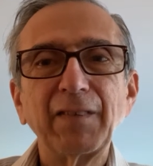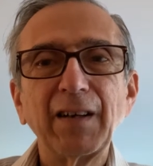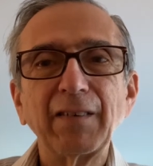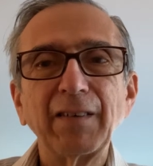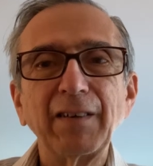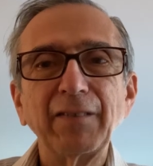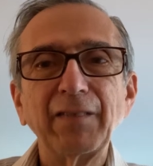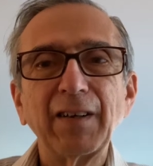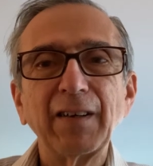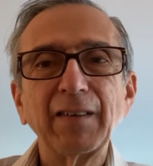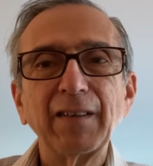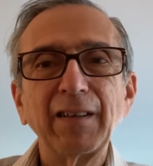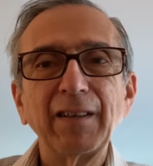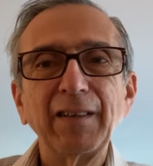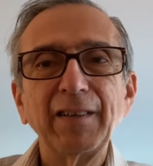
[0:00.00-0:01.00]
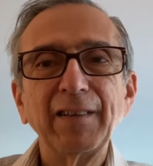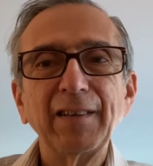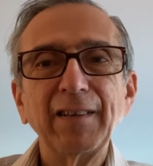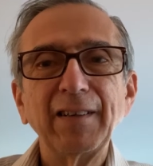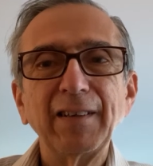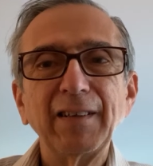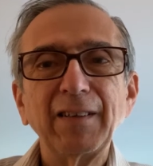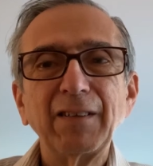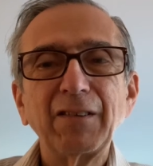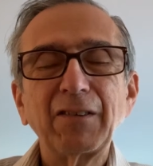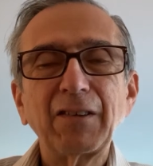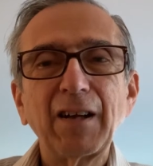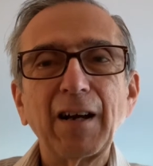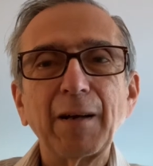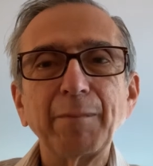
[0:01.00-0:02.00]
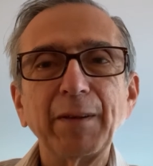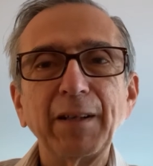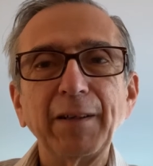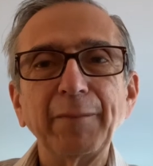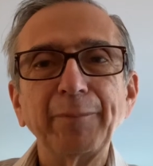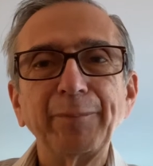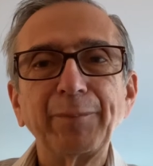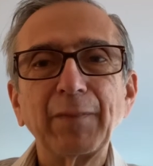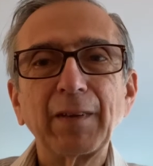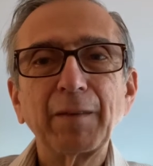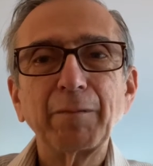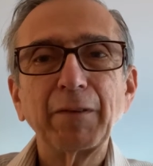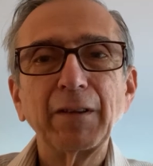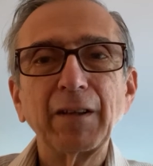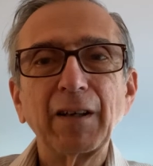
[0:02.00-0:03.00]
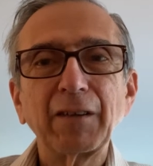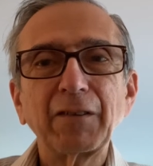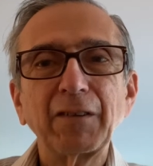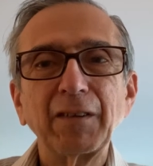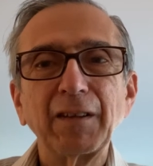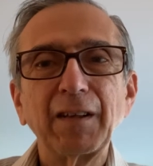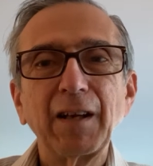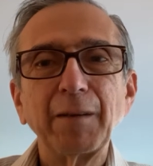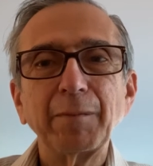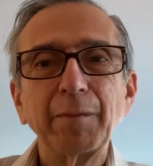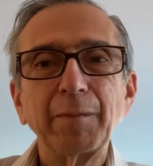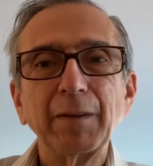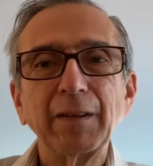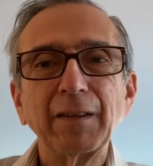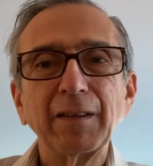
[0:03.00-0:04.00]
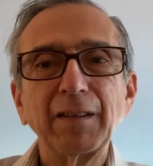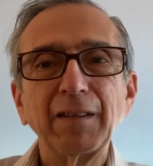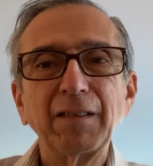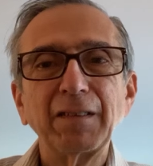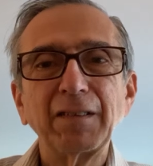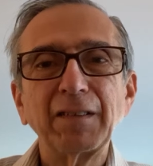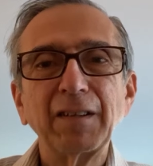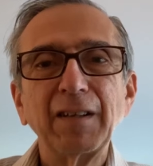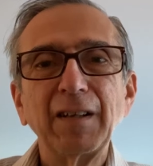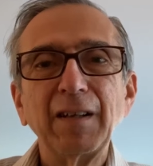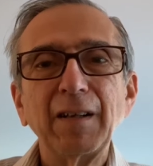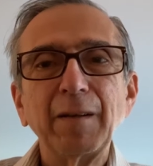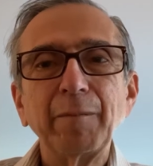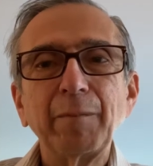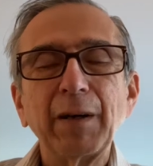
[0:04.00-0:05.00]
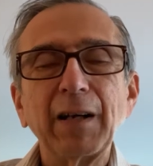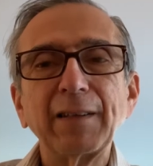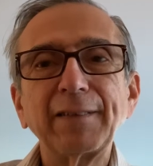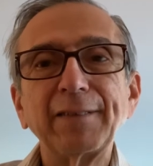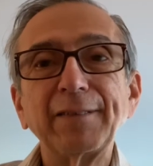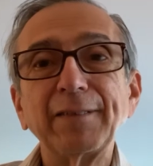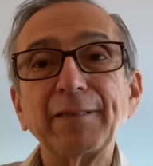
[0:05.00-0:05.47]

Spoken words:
Very, very shabby production capabilities. But,